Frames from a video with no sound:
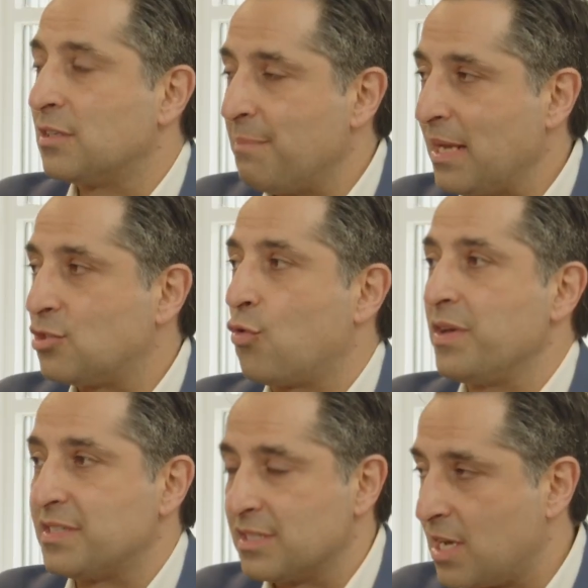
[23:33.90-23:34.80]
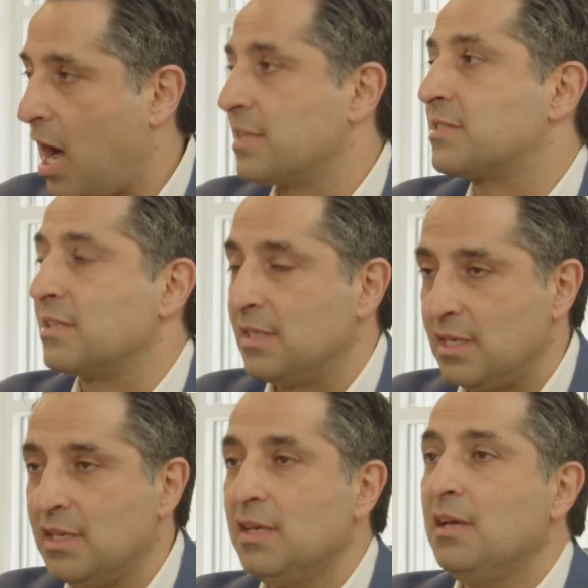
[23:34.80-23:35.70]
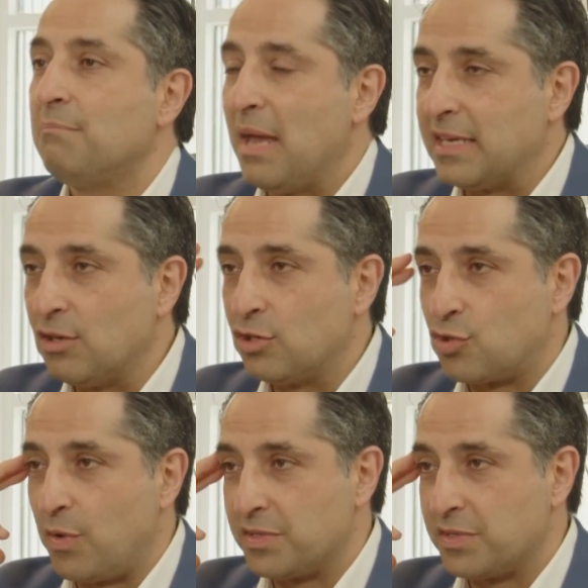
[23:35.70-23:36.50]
to make choices, constantly making good choices.